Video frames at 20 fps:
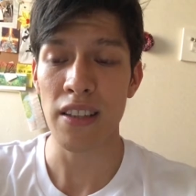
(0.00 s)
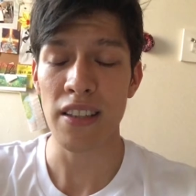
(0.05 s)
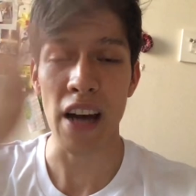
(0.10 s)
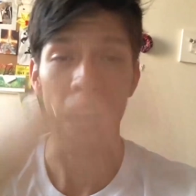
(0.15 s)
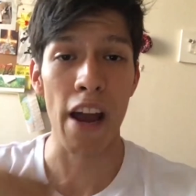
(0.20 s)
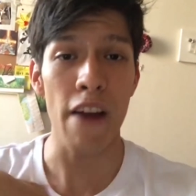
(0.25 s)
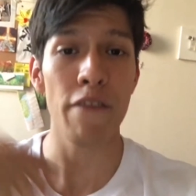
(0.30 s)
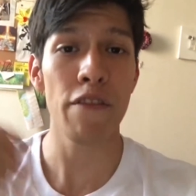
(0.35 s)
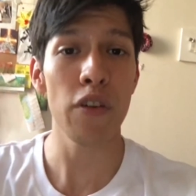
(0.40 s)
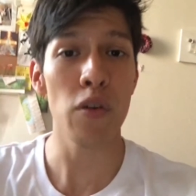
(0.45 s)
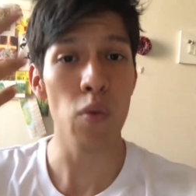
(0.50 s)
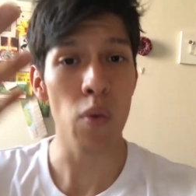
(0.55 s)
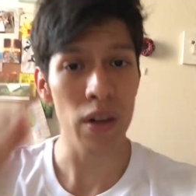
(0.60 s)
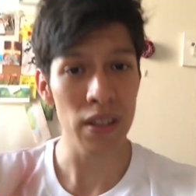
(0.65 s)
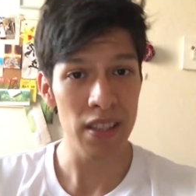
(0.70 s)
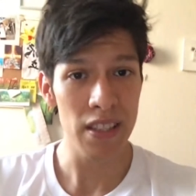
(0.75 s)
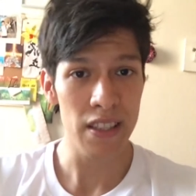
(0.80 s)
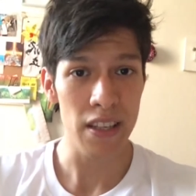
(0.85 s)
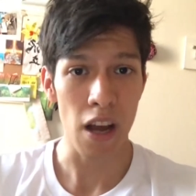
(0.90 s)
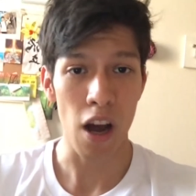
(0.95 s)
diet for
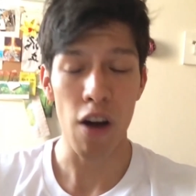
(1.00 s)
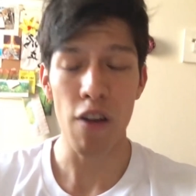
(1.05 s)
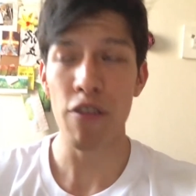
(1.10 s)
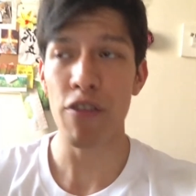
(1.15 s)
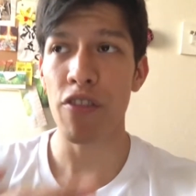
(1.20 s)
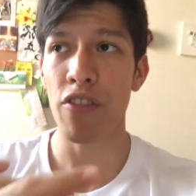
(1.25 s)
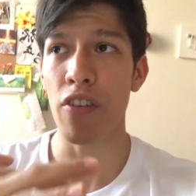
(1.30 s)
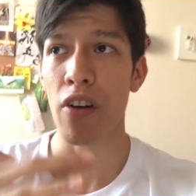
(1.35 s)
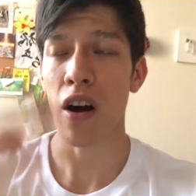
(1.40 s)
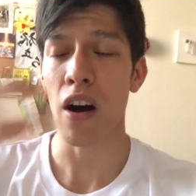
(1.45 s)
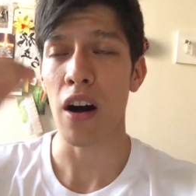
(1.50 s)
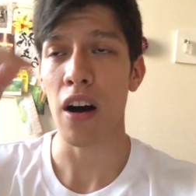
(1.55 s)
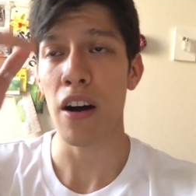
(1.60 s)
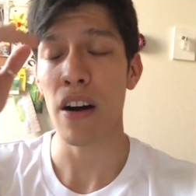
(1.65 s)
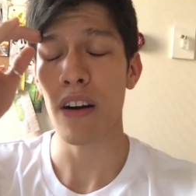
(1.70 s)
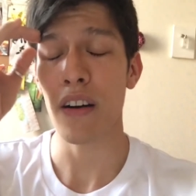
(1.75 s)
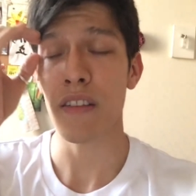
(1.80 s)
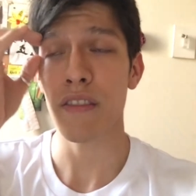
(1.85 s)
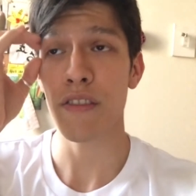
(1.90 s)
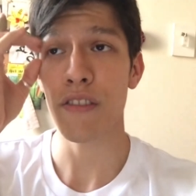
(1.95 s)
oneself,
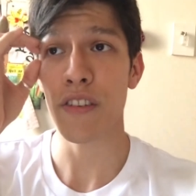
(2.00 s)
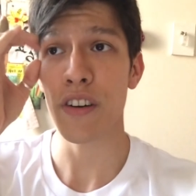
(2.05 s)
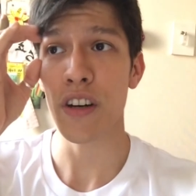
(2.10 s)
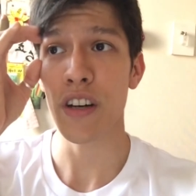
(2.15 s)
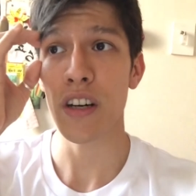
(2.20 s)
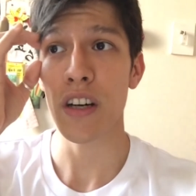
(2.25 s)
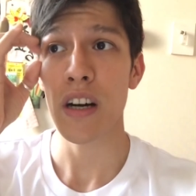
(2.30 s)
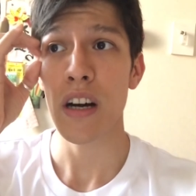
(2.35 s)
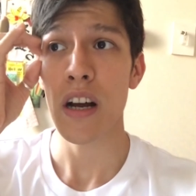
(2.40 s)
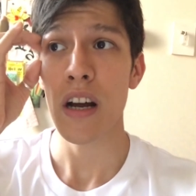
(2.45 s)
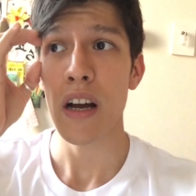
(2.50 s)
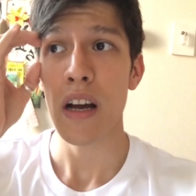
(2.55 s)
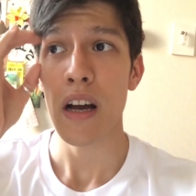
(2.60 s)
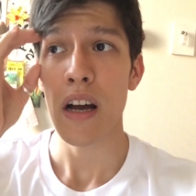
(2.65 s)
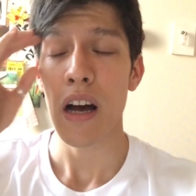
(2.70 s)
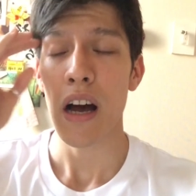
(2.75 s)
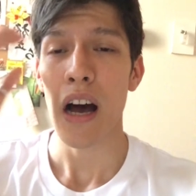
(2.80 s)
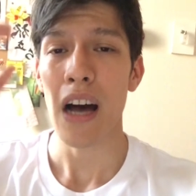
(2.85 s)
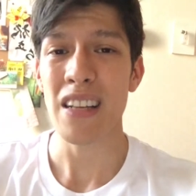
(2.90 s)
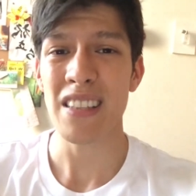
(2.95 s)
for
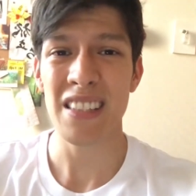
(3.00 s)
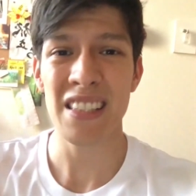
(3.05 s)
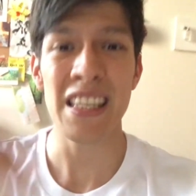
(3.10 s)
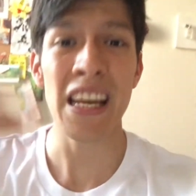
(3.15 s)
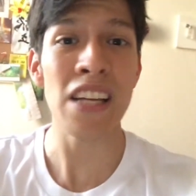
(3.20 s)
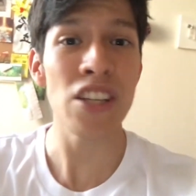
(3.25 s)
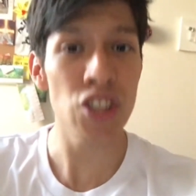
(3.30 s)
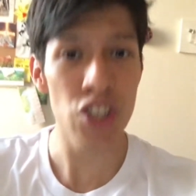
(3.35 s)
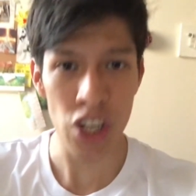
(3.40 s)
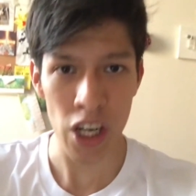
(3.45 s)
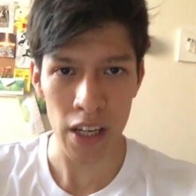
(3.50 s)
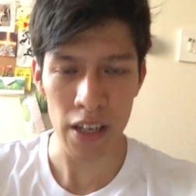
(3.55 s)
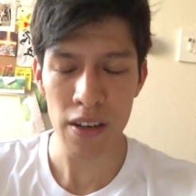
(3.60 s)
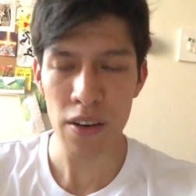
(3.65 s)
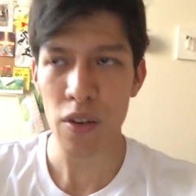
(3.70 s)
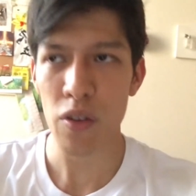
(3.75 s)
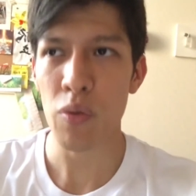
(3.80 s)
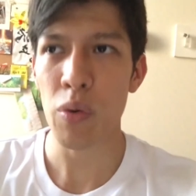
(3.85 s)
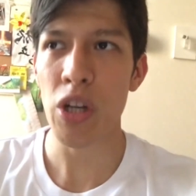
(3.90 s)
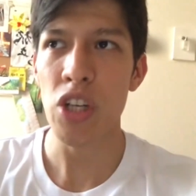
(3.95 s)

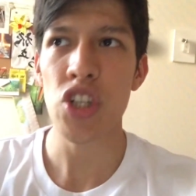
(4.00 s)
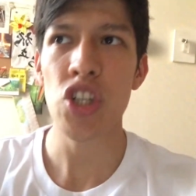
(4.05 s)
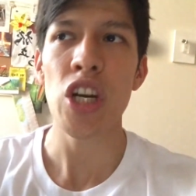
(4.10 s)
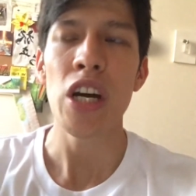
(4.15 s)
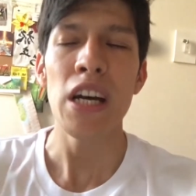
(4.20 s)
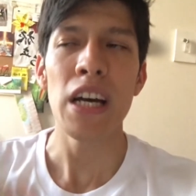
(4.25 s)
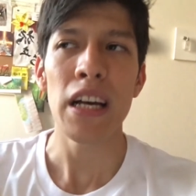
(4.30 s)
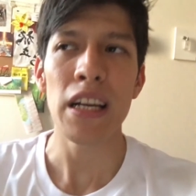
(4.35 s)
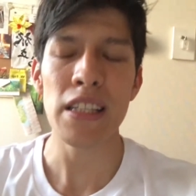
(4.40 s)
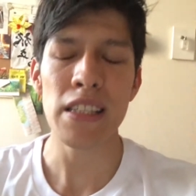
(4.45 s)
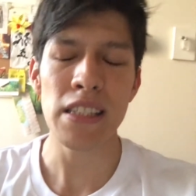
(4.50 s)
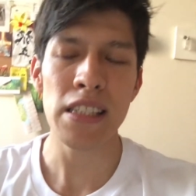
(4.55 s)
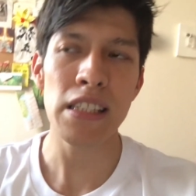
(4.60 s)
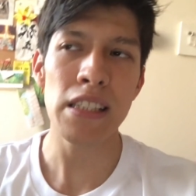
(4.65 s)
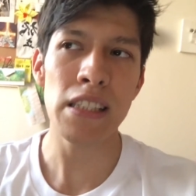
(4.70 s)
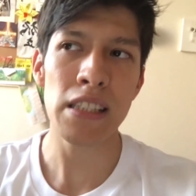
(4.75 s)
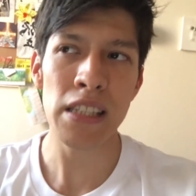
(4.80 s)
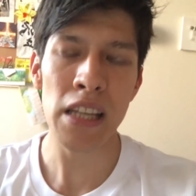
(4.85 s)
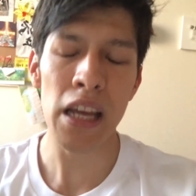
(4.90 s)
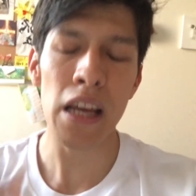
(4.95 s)
ascension, which
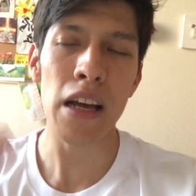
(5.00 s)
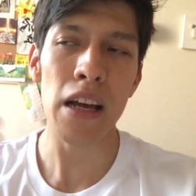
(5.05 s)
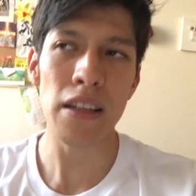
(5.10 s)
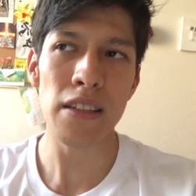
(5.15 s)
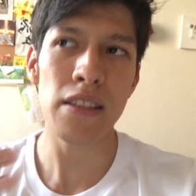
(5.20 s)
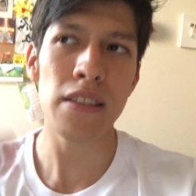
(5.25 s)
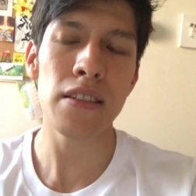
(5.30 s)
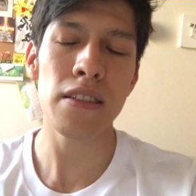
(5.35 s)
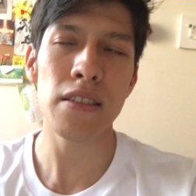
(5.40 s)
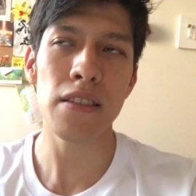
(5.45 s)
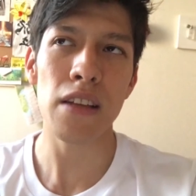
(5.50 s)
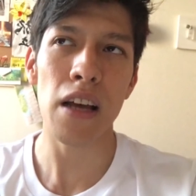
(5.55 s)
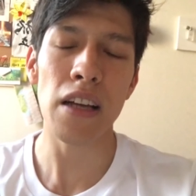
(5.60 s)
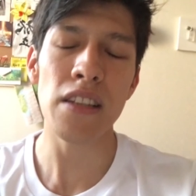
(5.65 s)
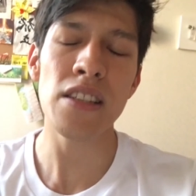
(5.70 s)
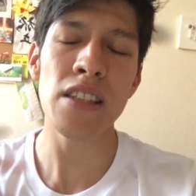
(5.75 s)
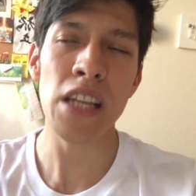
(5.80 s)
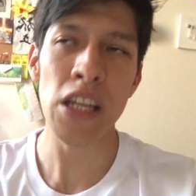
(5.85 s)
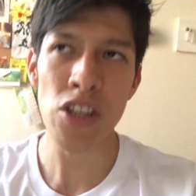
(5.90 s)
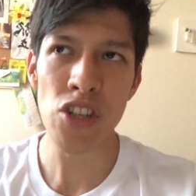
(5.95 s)

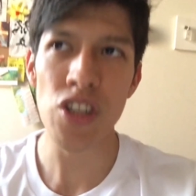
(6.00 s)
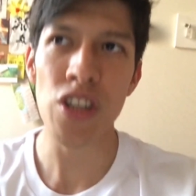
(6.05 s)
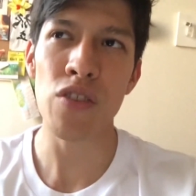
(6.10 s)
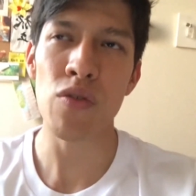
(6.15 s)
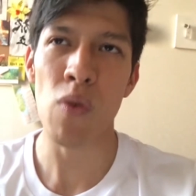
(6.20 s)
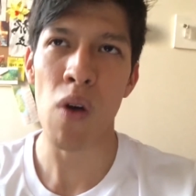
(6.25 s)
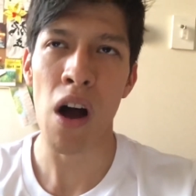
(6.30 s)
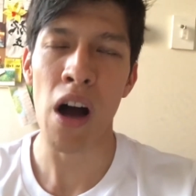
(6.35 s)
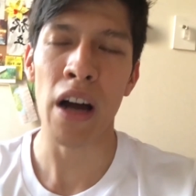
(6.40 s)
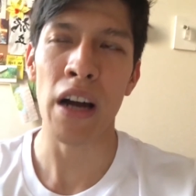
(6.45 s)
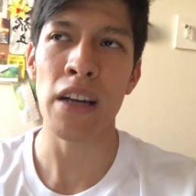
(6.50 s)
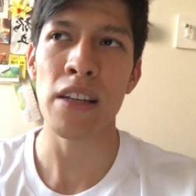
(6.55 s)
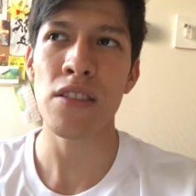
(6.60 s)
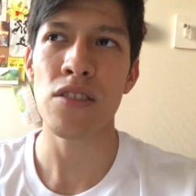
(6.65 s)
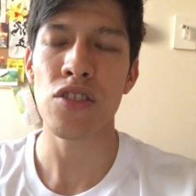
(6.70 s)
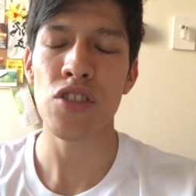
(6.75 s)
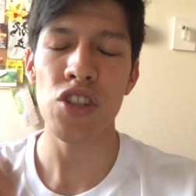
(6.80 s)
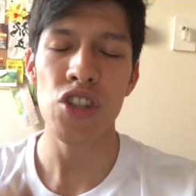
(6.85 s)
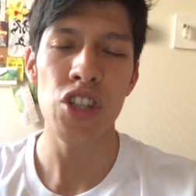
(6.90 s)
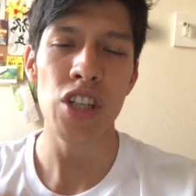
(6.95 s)

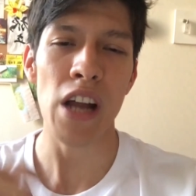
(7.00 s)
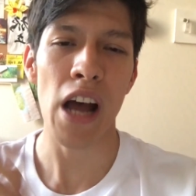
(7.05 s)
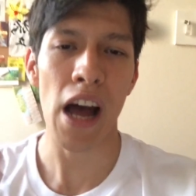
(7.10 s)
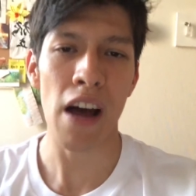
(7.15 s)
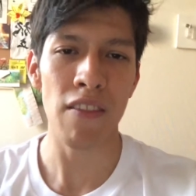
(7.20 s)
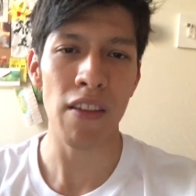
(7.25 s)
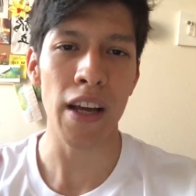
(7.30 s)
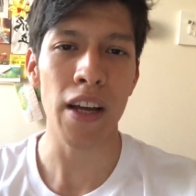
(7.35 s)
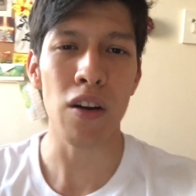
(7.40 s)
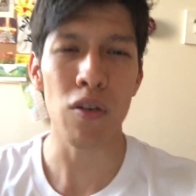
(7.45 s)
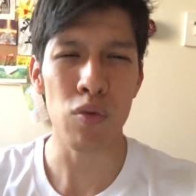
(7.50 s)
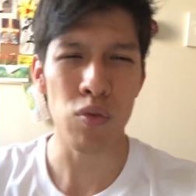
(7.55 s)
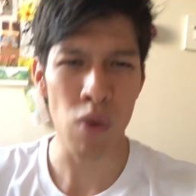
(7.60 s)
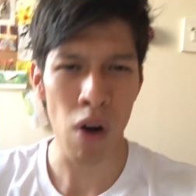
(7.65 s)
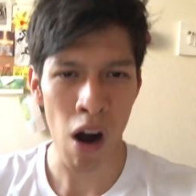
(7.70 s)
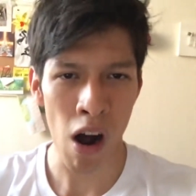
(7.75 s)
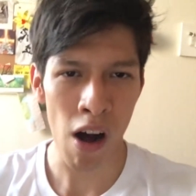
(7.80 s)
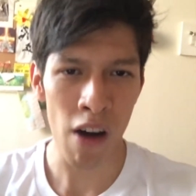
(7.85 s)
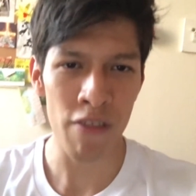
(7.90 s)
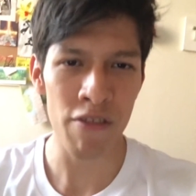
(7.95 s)
ascension-wise, you should have like a
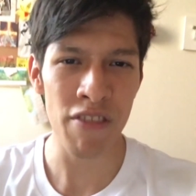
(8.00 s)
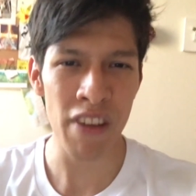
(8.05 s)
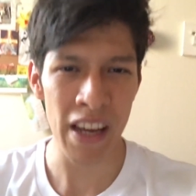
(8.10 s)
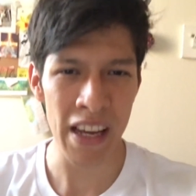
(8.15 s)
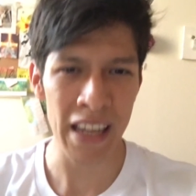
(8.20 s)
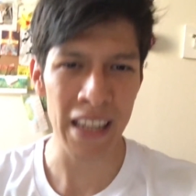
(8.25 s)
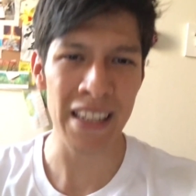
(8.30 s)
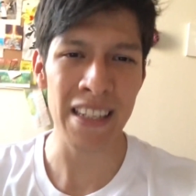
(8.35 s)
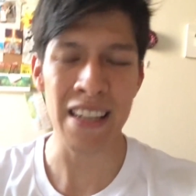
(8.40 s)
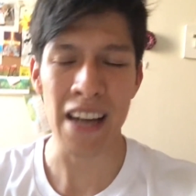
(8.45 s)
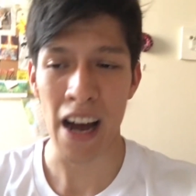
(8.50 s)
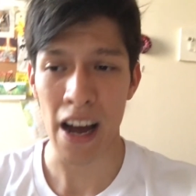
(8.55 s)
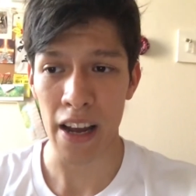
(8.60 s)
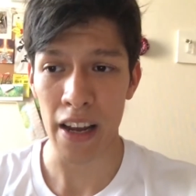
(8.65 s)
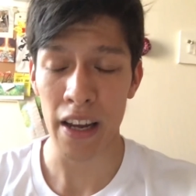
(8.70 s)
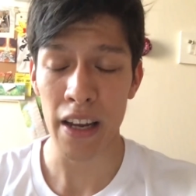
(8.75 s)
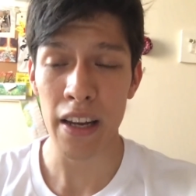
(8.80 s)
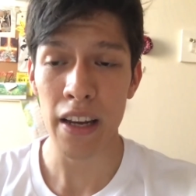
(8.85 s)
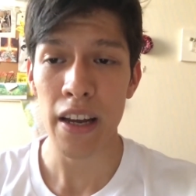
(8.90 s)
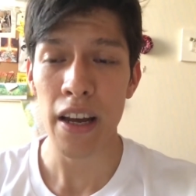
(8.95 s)
raw vegan
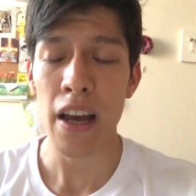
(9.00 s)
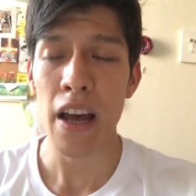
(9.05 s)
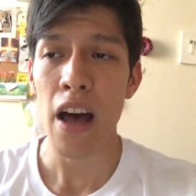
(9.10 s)
diet.